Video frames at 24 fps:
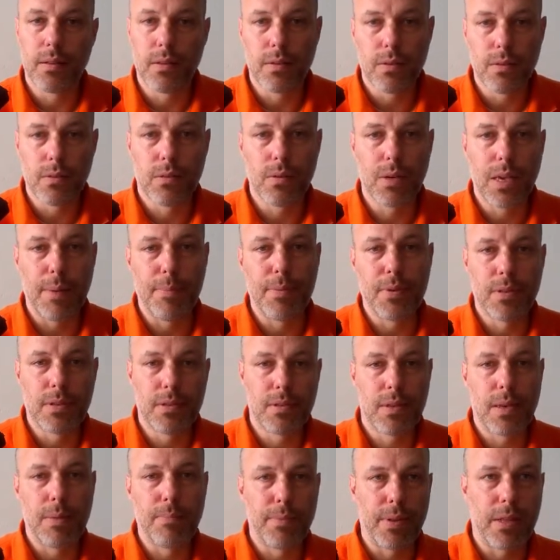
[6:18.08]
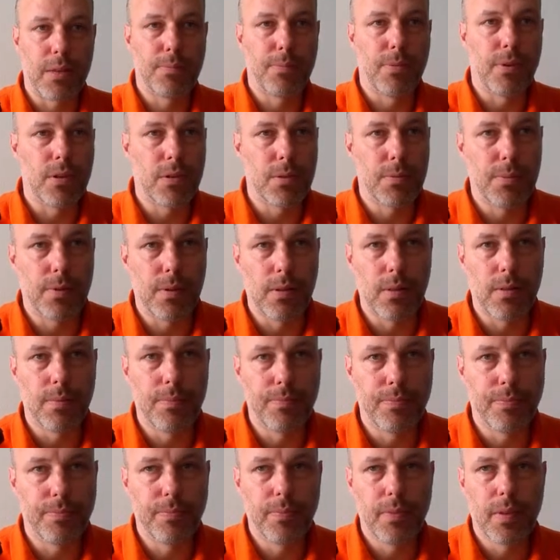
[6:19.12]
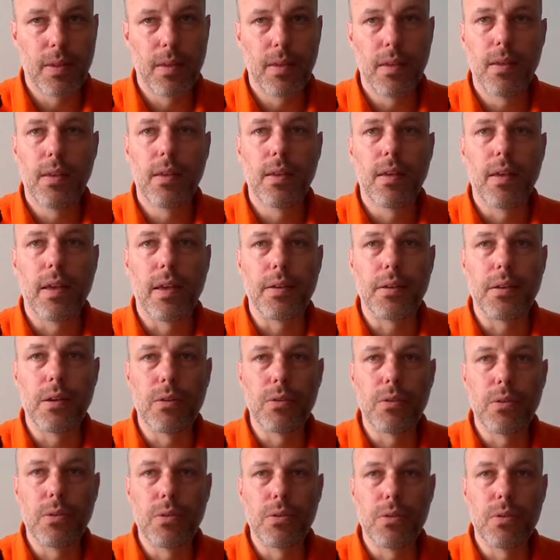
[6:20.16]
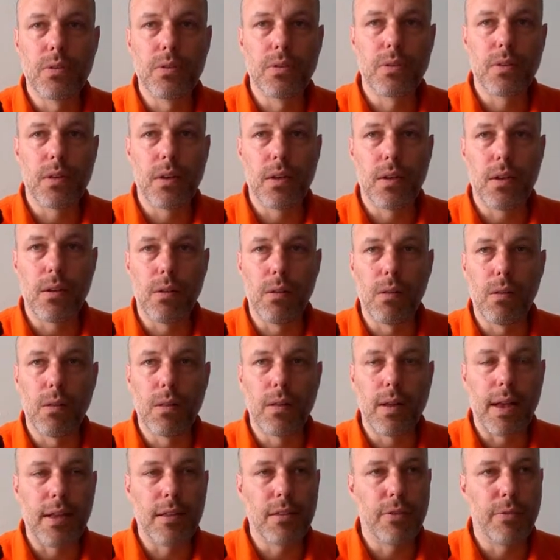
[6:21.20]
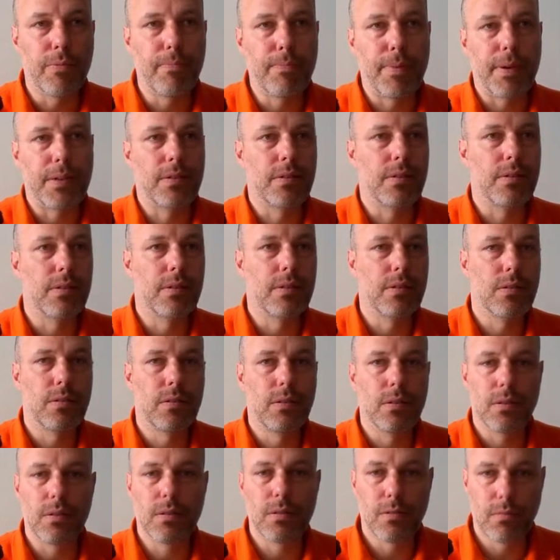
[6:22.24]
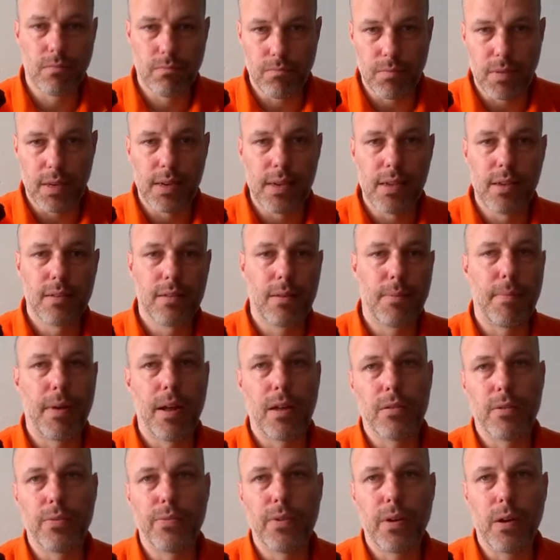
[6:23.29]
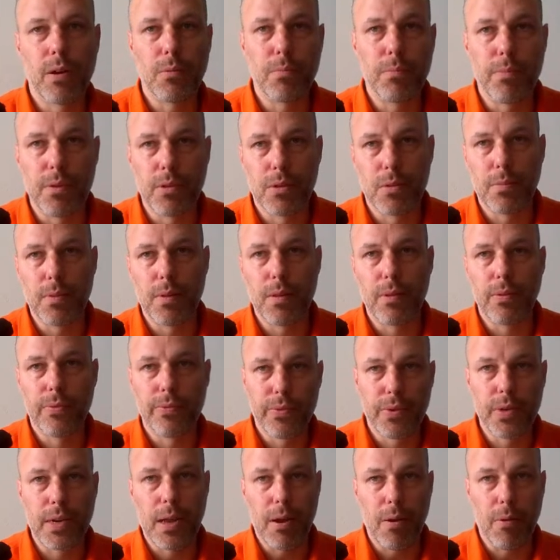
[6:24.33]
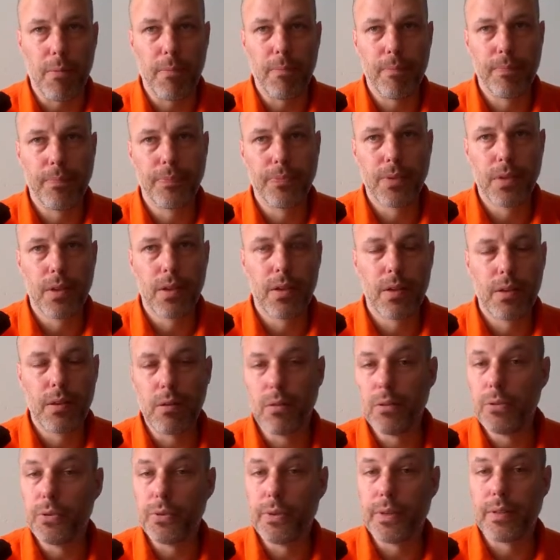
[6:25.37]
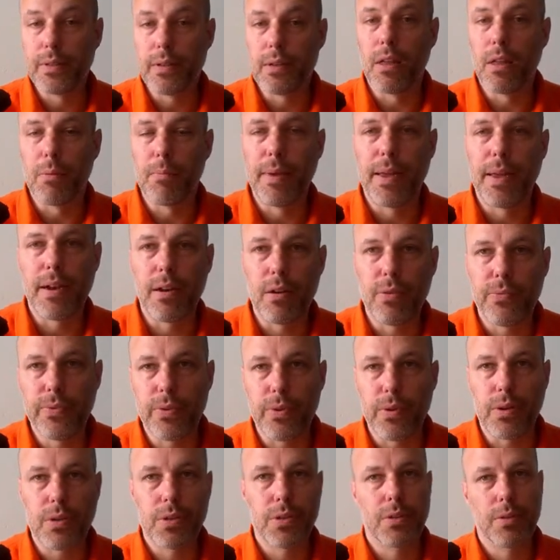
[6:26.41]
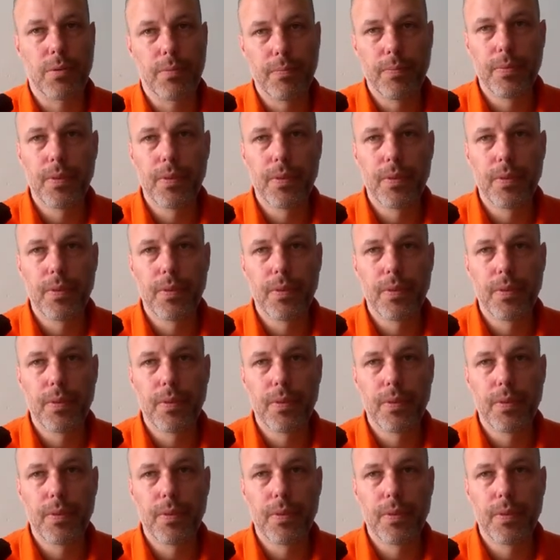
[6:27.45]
To keep it simple as possible, I don't use all kinds of patterns, just the least amount of code possible for now. You'll do it a lot better, of course.